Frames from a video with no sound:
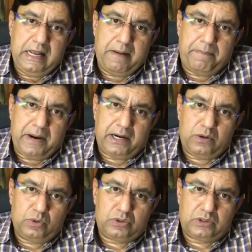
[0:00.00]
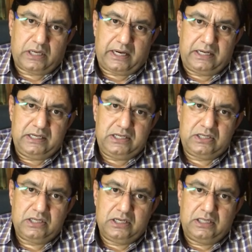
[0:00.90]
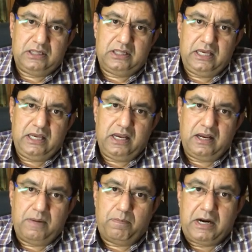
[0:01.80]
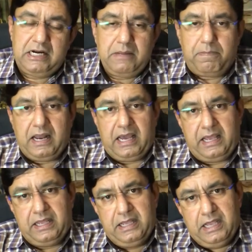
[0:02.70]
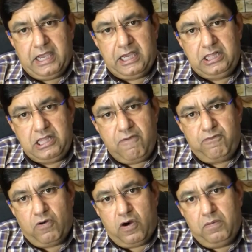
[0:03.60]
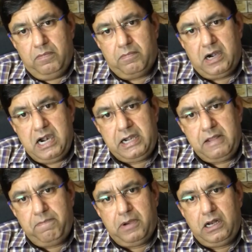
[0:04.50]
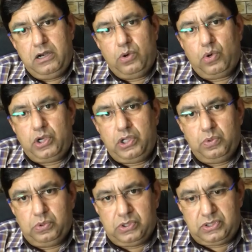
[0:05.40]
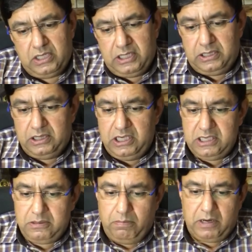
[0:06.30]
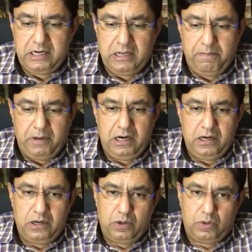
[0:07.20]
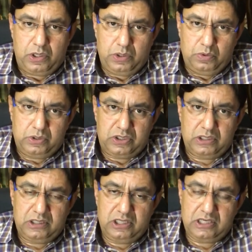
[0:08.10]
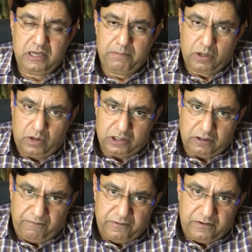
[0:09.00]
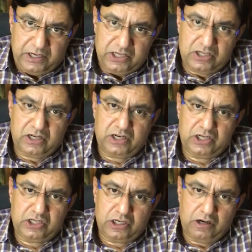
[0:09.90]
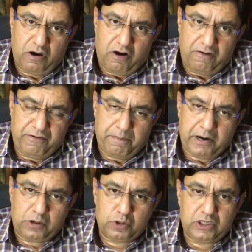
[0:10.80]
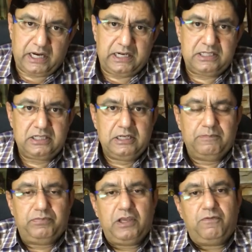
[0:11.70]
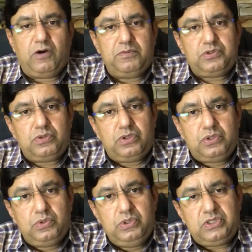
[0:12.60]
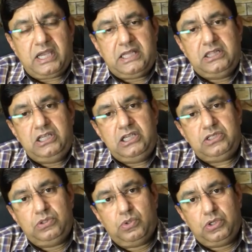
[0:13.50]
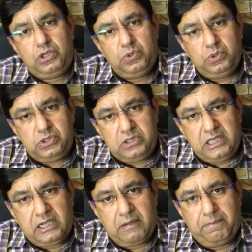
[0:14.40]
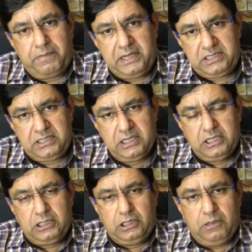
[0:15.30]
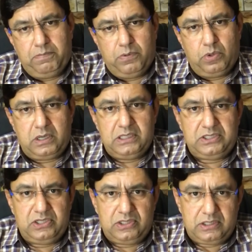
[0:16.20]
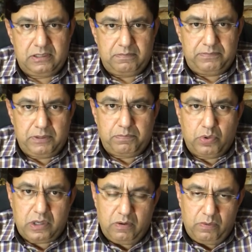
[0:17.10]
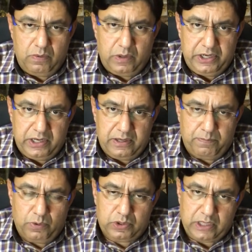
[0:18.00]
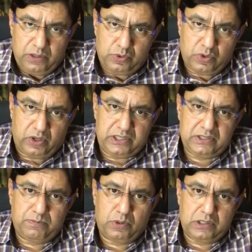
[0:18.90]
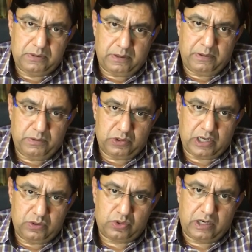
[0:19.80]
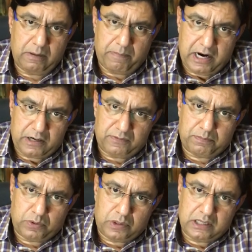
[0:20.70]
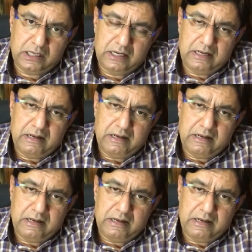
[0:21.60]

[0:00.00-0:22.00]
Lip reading: hepatocytes, they multiply and they form multiple nodules. These multiple nodules, these are because of regeneration of hepatocytes. They form nodules, and these nodules, they compress the portal system, the portal sinusoids, sinusoidal part of the portal